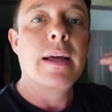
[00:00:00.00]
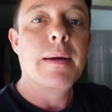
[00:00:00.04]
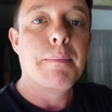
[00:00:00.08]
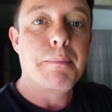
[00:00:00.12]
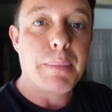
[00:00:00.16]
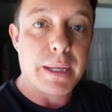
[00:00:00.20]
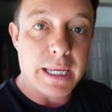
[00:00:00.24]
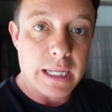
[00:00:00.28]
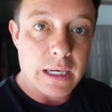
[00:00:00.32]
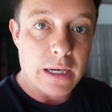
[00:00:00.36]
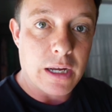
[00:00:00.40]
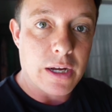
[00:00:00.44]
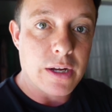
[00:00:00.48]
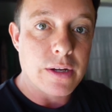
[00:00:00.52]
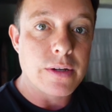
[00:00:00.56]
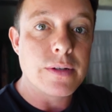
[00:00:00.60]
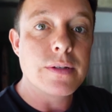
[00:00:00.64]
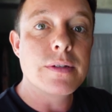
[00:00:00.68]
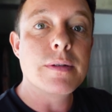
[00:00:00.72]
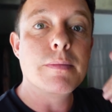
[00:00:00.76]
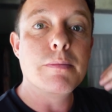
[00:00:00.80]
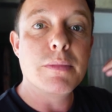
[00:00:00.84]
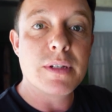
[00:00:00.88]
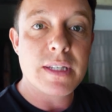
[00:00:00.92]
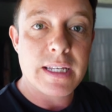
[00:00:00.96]

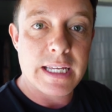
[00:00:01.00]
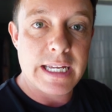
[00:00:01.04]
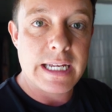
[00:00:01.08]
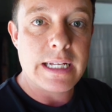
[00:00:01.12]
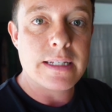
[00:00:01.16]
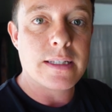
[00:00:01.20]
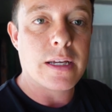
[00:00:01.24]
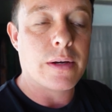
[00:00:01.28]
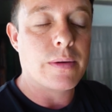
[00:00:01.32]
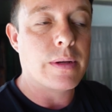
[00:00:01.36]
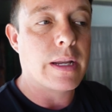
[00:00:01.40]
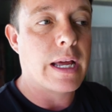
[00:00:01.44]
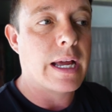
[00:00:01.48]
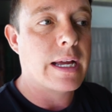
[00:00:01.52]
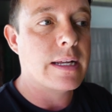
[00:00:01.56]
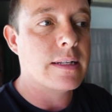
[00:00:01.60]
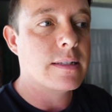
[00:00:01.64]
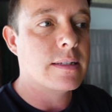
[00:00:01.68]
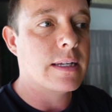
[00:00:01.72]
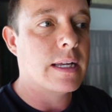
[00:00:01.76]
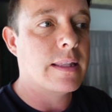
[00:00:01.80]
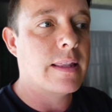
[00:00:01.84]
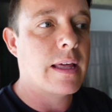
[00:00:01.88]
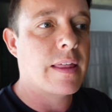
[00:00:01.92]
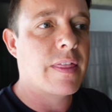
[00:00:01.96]
pillows, mosquito
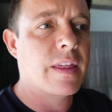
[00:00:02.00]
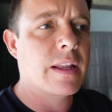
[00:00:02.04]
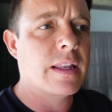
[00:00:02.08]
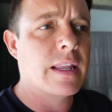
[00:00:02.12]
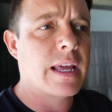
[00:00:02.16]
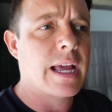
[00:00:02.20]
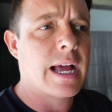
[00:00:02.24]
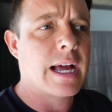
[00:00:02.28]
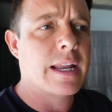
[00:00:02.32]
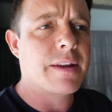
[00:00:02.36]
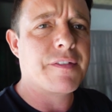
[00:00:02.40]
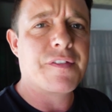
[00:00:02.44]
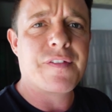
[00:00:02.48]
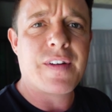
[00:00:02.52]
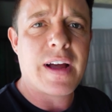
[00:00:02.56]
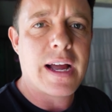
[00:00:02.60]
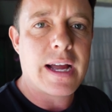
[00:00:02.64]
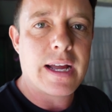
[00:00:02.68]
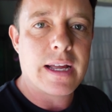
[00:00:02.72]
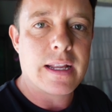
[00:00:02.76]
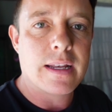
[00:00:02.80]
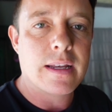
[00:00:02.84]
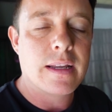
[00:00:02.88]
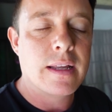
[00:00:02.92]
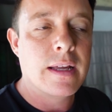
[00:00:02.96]
net, and I think they had a
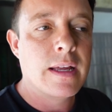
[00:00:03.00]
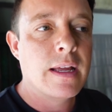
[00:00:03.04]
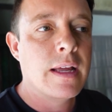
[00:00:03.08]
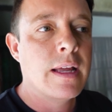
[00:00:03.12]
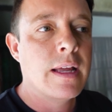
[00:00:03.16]
fan.